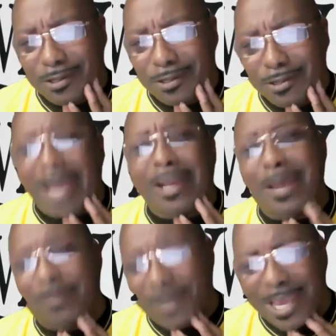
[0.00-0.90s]
You got an
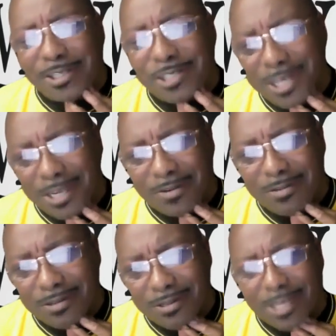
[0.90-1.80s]
application in?
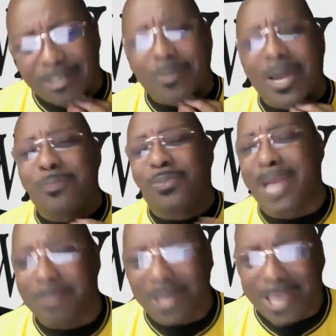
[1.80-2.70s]
Can somebody put
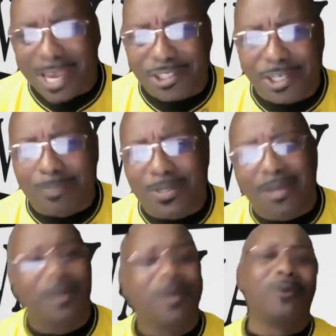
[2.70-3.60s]
application up there,